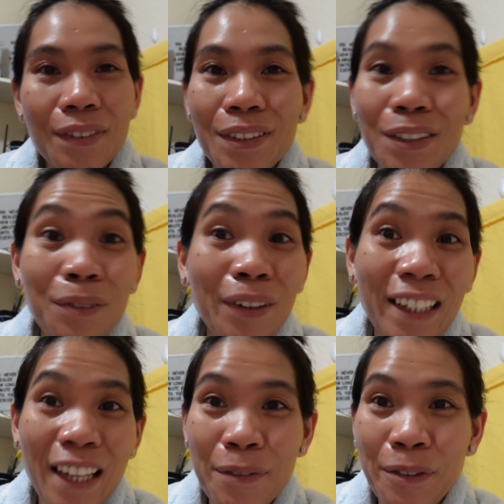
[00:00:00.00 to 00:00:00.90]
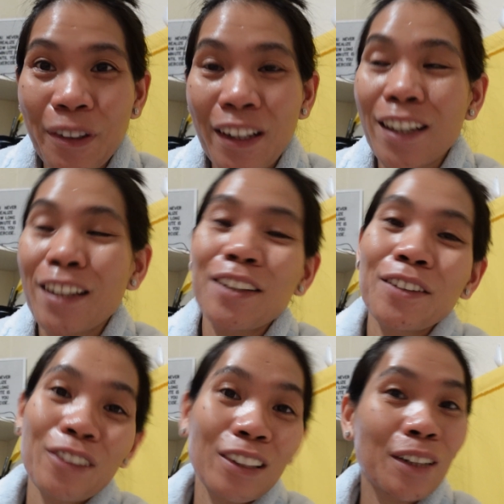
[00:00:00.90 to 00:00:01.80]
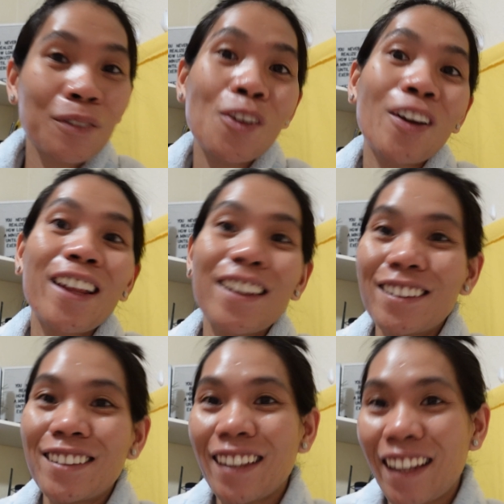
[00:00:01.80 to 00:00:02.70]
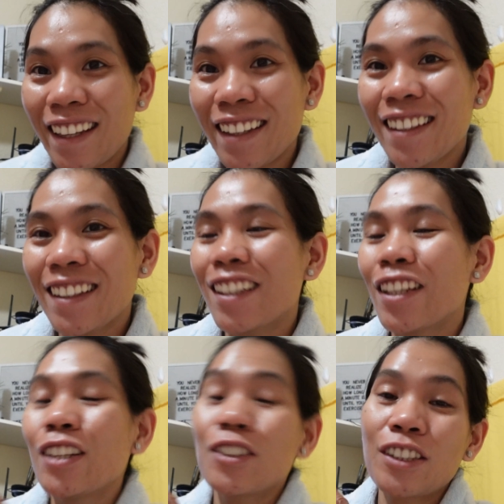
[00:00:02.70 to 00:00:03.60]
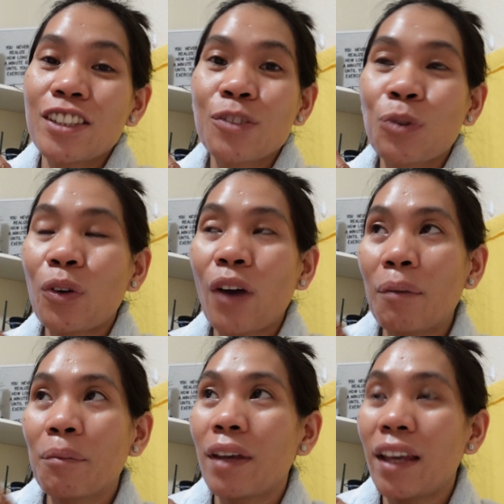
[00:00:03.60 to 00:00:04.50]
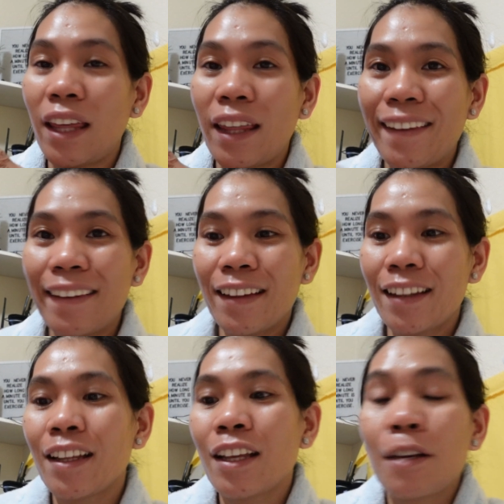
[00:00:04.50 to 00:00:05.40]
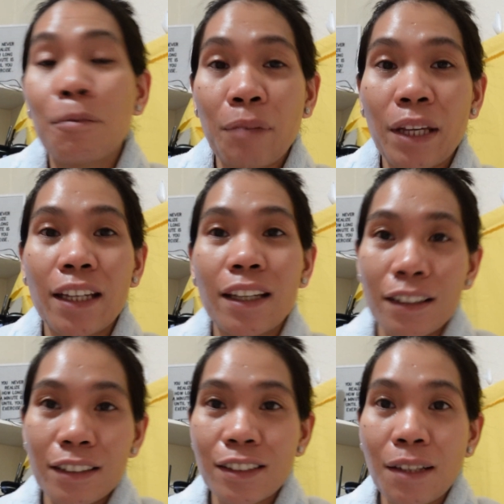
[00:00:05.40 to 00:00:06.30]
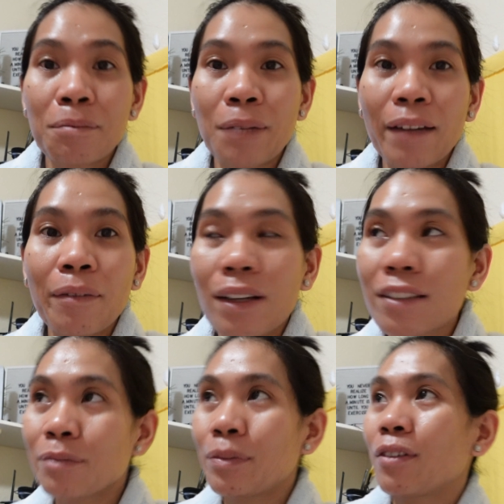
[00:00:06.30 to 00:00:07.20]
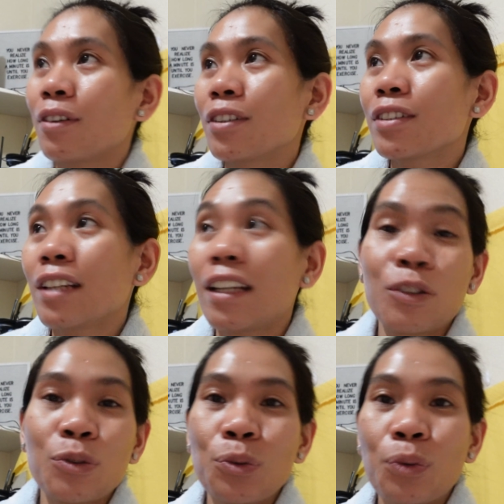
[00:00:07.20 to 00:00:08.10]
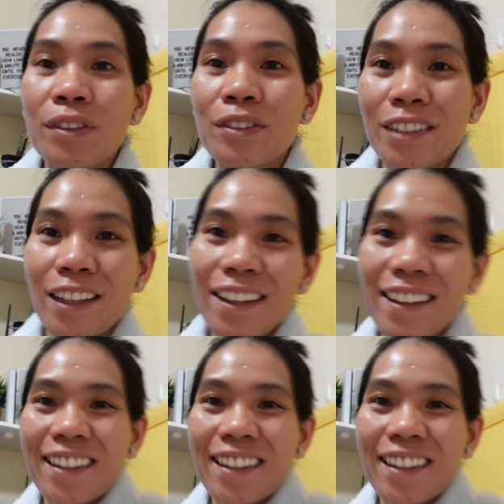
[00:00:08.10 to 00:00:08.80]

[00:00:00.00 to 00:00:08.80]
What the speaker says: Good morning everyone, welcome to another day. So I just woke up and make some breakfast because I do work today.